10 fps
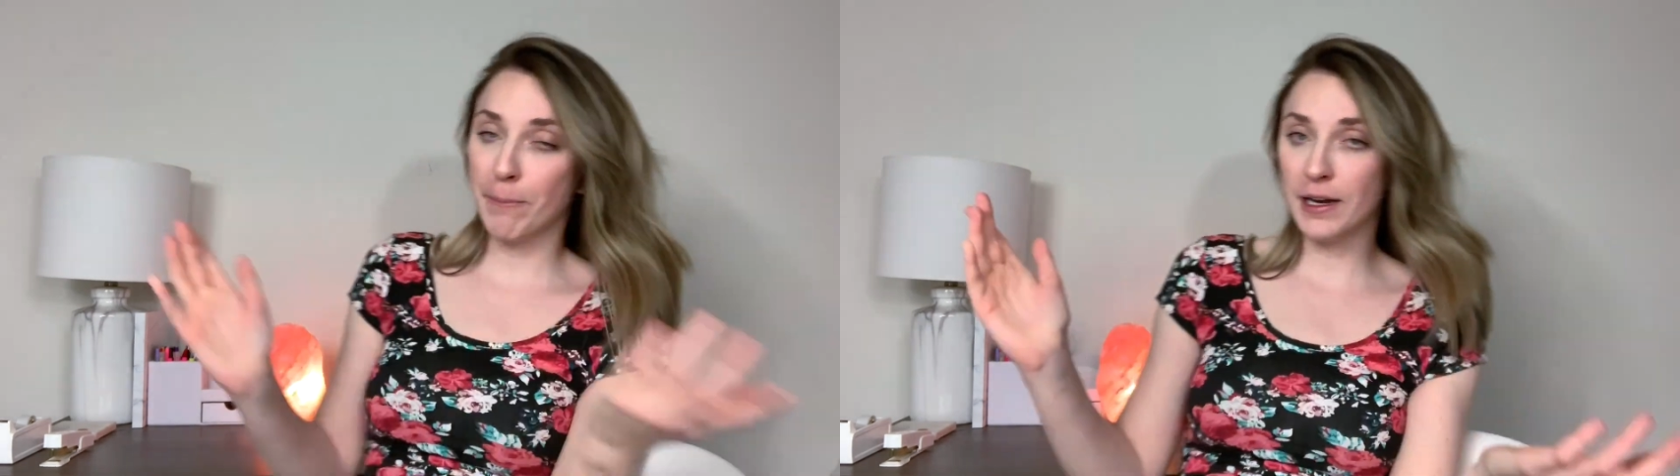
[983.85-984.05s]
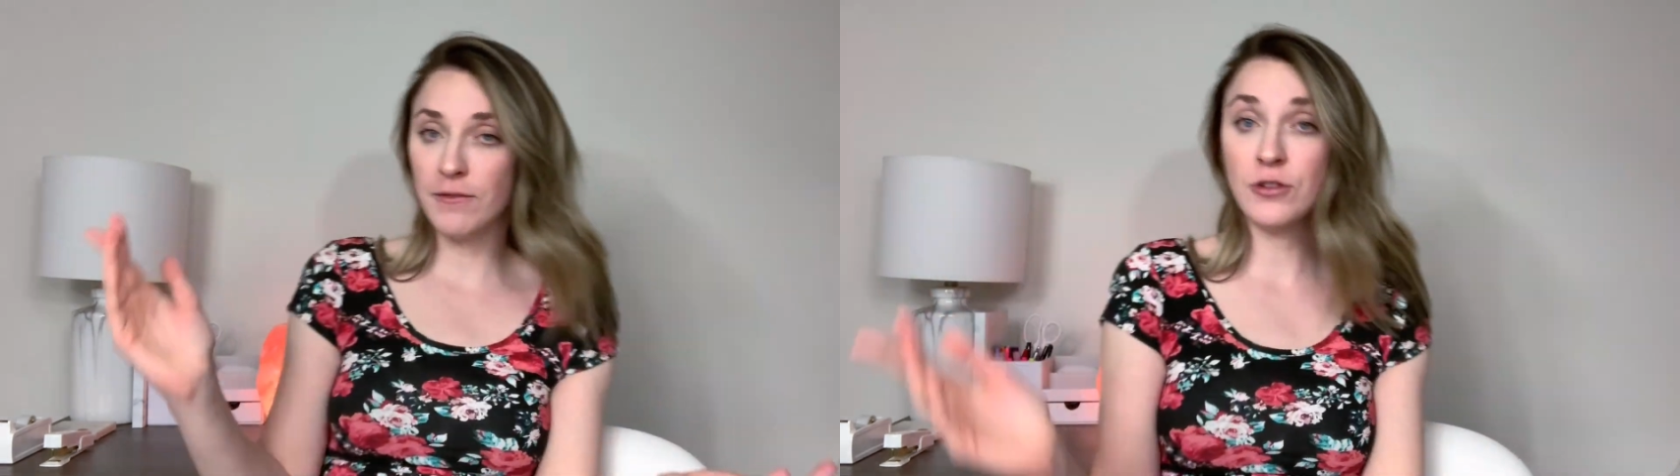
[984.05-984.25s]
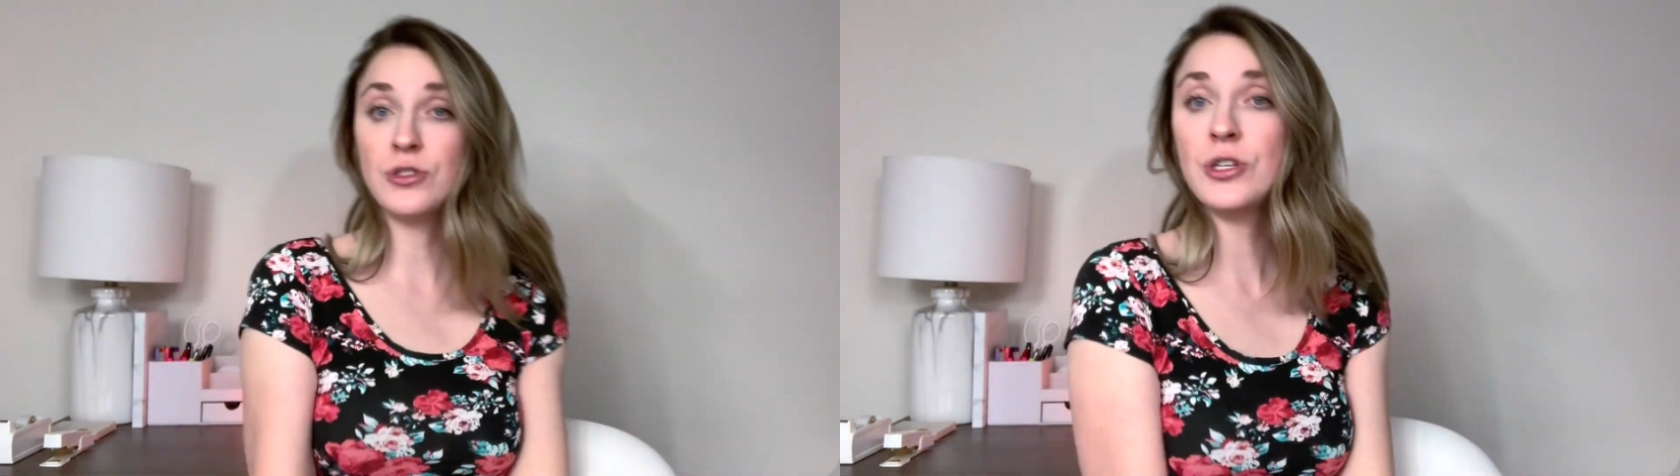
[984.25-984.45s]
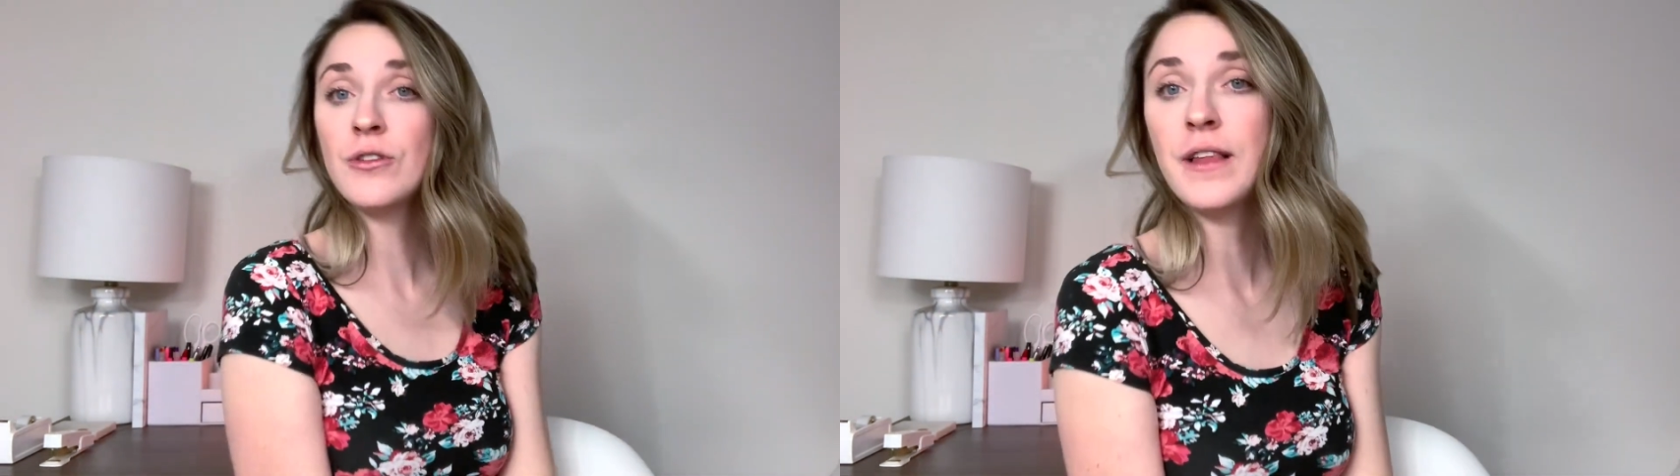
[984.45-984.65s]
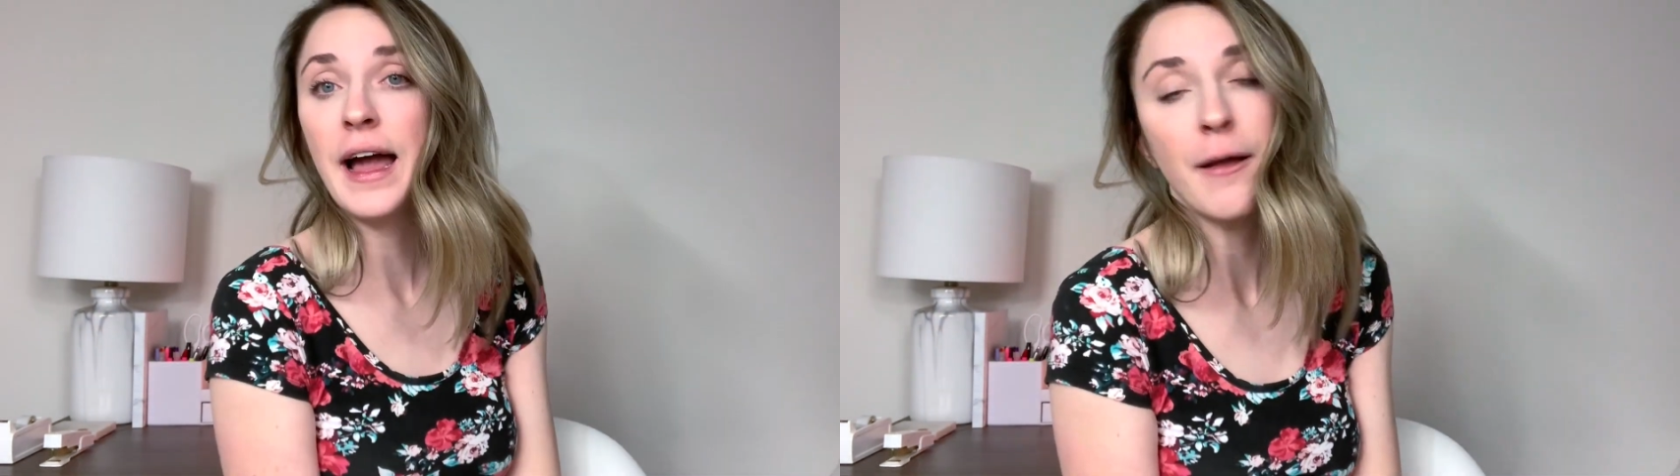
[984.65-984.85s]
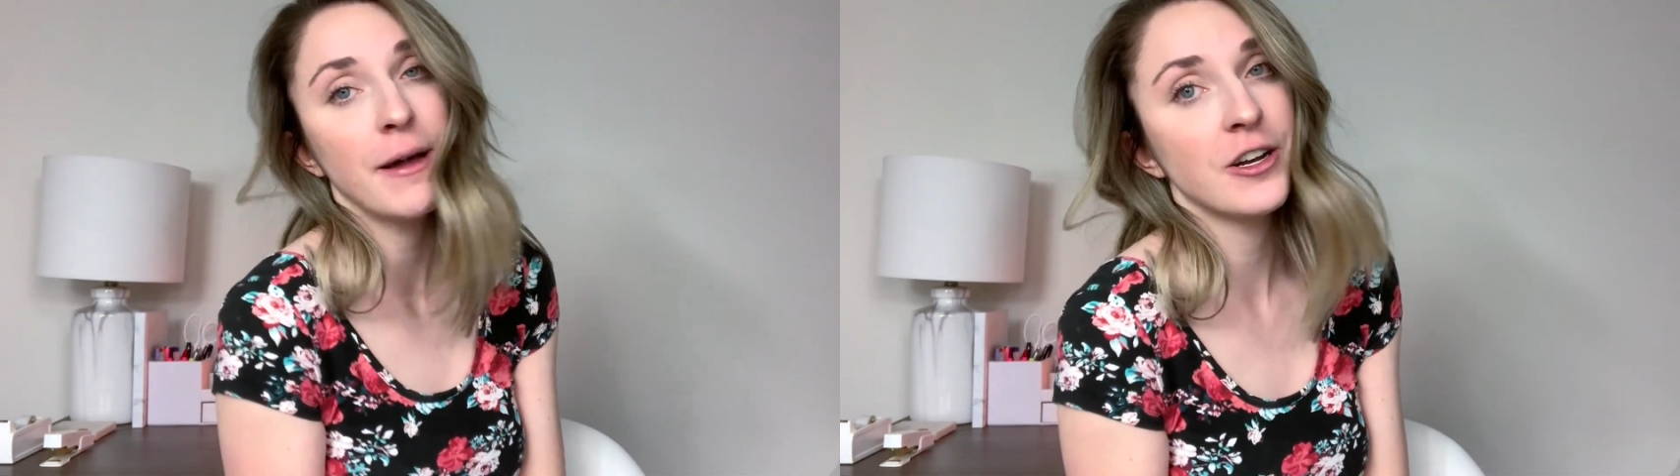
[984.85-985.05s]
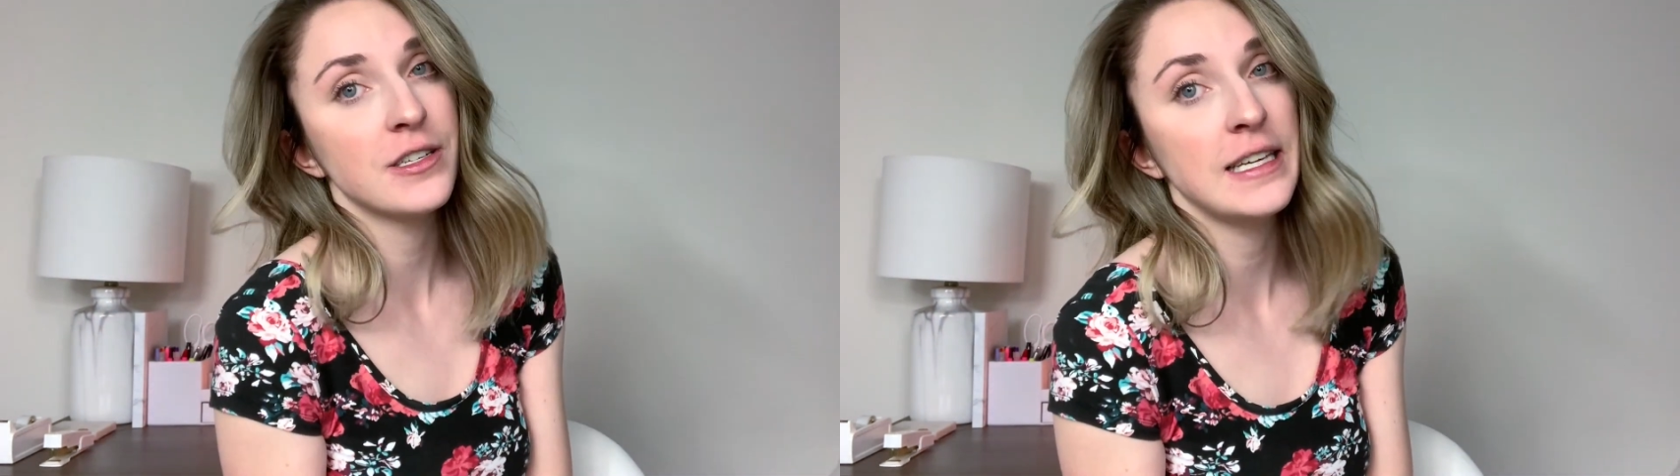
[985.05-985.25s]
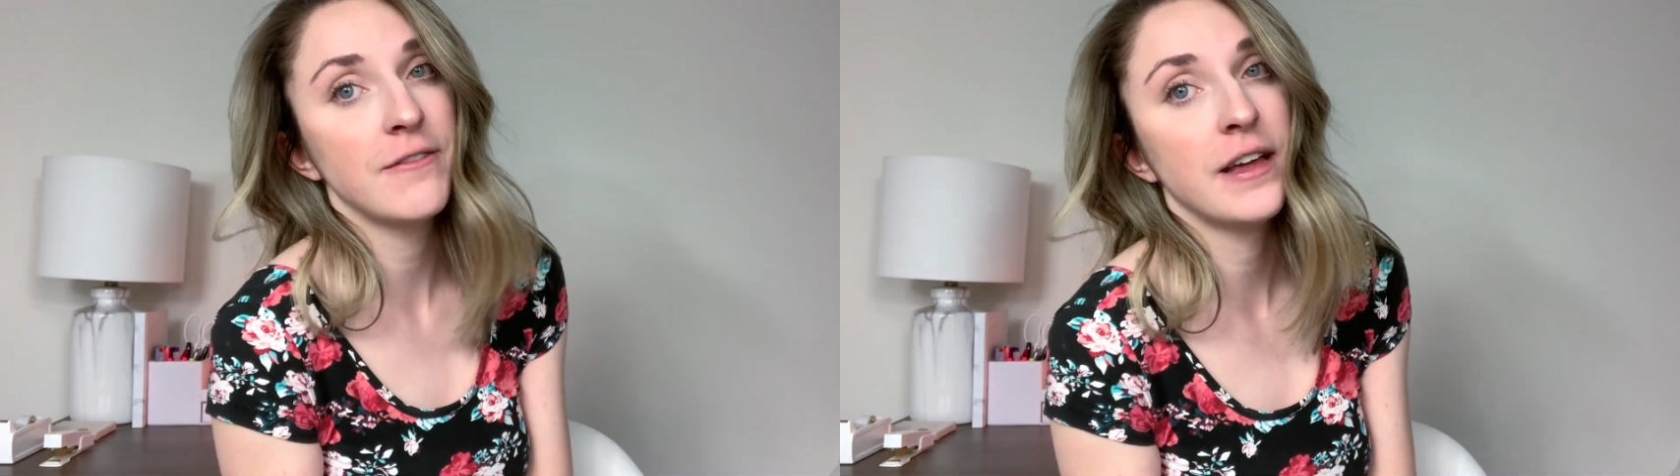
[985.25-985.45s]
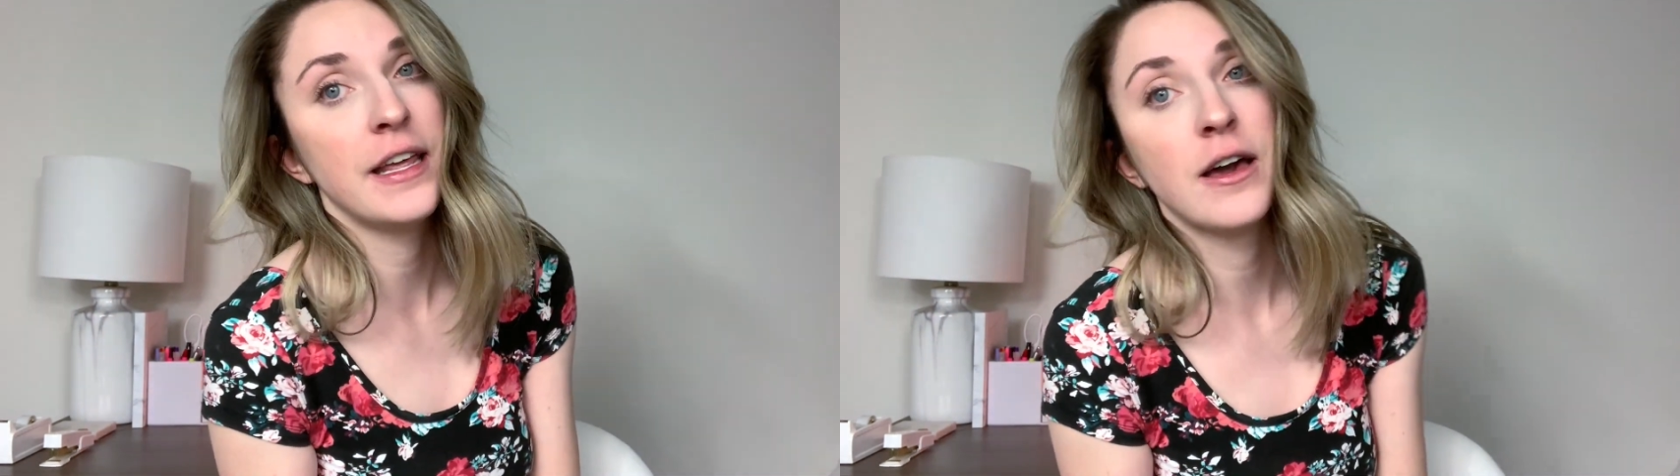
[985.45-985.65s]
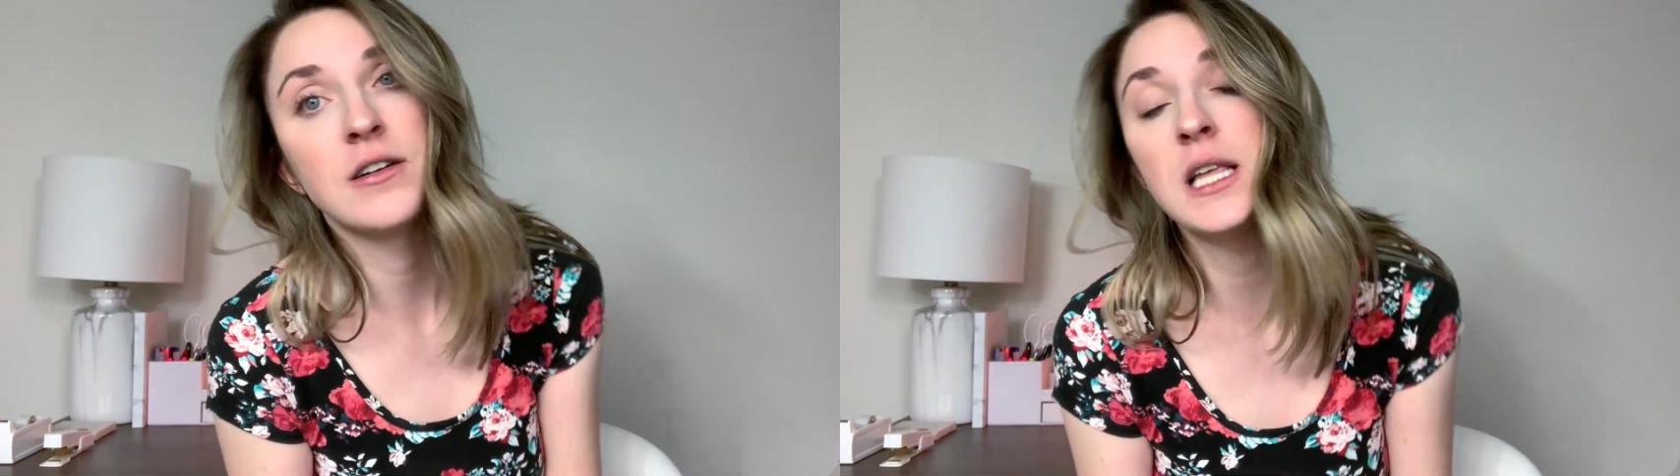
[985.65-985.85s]
but if you do like my nursing
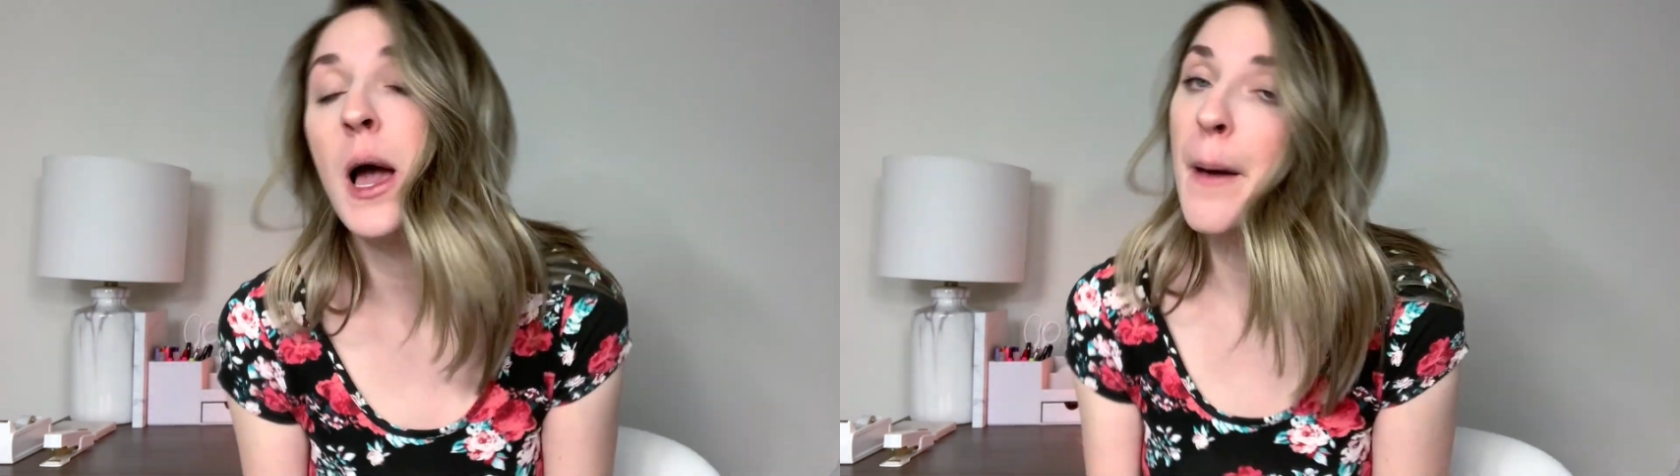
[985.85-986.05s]
videos,